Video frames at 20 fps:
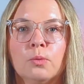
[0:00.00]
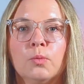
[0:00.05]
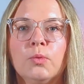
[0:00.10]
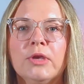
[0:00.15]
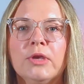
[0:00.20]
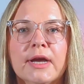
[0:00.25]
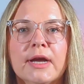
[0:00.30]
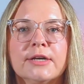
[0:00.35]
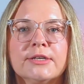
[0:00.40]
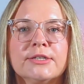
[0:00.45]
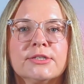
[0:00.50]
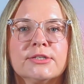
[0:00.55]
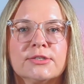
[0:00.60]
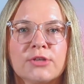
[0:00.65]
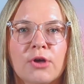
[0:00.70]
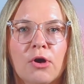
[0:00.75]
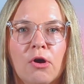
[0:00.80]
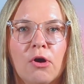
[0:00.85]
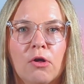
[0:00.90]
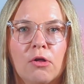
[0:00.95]
We are
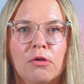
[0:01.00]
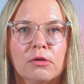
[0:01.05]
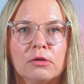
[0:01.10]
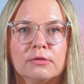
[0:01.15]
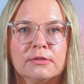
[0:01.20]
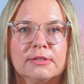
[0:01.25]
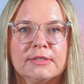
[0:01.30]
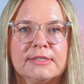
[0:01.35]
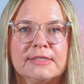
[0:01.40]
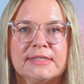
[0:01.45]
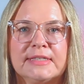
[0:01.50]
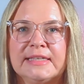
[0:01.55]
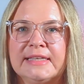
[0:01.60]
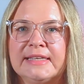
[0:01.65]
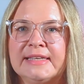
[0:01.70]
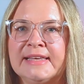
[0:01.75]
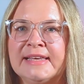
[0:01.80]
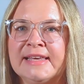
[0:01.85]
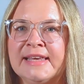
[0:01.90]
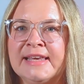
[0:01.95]
sold this
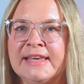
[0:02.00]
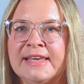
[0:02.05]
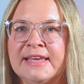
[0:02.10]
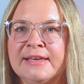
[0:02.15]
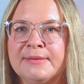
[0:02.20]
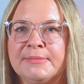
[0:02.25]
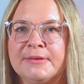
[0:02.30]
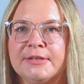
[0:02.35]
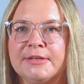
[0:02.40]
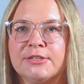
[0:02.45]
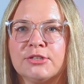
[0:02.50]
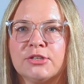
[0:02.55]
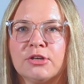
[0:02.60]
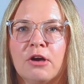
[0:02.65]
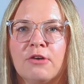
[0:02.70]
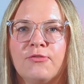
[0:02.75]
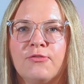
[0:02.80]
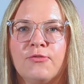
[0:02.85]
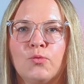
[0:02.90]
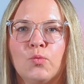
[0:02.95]
image
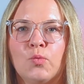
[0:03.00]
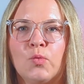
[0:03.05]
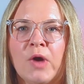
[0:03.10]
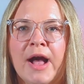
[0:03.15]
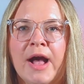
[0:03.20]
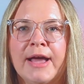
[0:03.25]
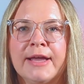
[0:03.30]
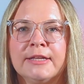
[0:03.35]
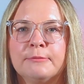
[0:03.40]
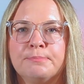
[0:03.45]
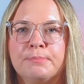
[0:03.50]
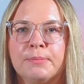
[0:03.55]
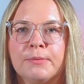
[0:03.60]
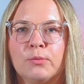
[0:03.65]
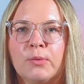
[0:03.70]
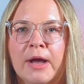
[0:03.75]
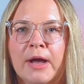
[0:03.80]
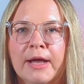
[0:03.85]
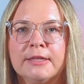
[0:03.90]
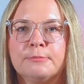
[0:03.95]
of wind
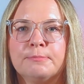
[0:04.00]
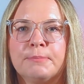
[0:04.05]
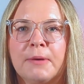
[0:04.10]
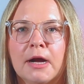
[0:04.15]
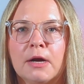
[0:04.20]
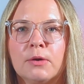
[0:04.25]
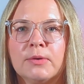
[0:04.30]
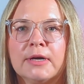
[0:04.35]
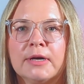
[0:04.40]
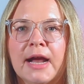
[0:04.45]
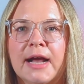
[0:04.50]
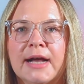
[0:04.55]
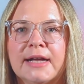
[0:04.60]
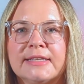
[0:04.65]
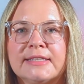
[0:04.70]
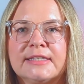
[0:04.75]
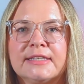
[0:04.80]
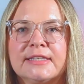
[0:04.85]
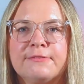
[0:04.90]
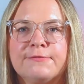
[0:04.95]
power
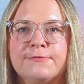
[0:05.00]
as the